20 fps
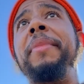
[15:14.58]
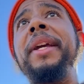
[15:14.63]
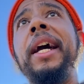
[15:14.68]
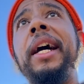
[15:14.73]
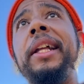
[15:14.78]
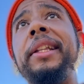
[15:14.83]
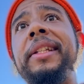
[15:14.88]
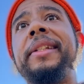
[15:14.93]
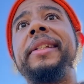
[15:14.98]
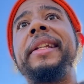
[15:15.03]

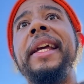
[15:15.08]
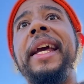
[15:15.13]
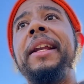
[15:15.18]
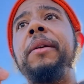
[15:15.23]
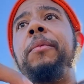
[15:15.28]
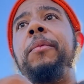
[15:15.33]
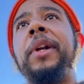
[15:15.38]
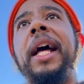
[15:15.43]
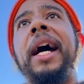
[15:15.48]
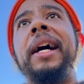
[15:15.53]
Me
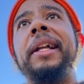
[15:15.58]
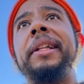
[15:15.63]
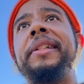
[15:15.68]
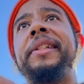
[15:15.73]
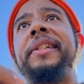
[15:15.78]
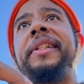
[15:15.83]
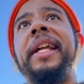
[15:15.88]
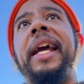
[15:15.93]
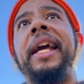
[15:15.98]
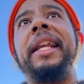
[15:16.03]
understanding what I
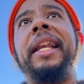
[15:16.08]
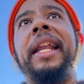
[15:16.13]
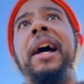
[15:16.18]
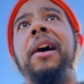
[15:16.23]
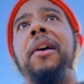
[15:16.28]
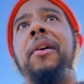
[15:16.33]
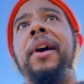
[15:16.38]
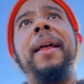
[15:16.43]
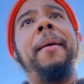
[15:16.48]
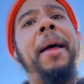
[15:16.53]
understand
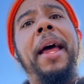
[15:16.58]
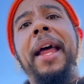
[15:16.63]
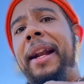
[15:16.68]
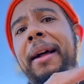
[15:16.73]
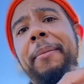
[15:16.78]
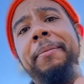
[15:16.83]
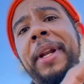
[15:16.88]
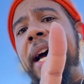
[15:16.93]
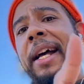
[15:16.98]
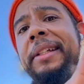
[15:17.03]
now.
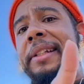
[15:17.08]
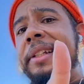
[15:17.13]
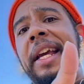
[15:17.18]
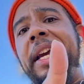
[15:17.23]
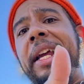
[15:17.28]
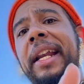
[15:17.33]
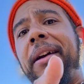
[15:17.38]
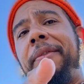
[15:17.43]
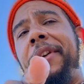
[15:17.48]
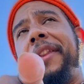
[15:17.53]
And I'm not
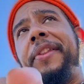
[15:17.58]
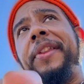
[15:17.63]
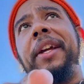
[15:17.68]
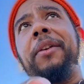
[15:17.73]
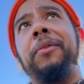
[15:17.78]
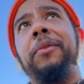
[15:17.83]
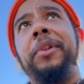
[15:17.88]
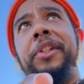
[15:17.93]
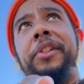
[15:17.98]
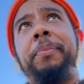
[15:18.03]
saying
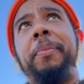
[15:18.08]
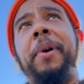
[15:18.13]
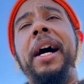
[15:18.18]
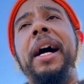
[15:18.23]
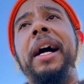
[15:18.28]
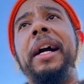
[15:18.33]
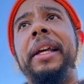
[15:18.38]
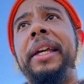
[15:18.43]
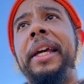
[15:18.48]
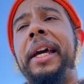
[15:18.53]
everything on this
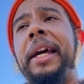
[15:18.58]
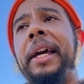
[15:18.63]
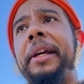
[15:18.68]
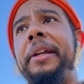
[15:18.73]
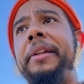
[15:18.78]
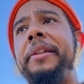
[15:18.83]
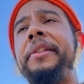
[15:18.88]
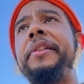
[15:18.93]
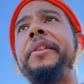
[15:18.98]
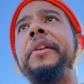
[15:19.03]

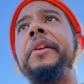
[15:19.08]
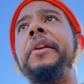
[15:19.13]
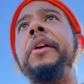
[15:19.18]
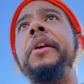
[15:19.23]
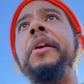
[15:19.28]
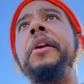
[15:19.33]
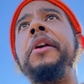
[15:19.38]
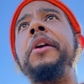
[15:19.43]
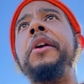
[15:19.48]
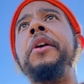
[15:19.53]
podcast,
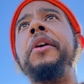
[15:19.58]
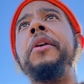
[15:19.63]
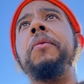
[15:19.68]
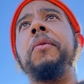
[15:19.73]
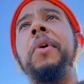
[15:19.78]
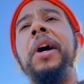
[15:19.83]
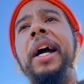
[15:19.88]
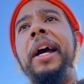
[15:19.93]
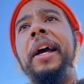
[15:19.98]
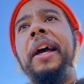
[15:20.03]

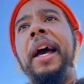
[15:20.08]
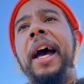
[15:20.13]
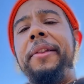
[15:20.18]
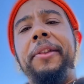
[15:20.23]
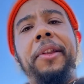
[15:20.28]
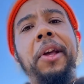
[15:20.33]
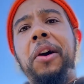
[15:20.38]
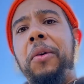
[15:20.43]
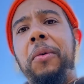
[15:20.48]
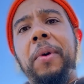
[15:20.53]
right?
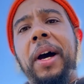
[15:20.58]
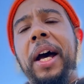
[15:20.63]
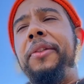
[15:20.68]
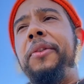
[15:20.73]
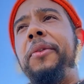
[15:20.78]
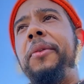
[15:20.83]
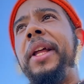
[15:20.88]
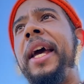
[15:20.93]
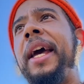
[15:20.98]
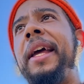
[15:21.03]
I don't.
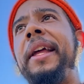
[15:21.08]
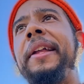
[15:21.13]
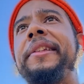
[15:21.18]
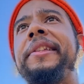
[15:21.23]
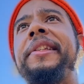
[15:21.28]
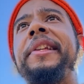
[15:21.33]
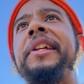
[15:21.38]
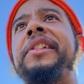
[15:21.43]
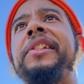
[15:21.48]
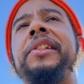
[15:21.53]
I do that
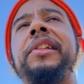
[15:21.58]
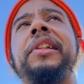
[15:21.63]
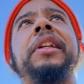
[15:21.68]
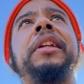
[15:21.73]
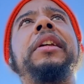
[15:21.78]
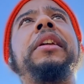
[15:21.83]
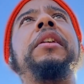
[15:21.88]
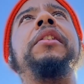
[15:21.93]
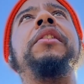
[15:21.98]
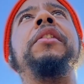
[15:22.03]

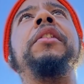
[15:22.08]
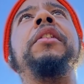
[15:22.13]
intentionally.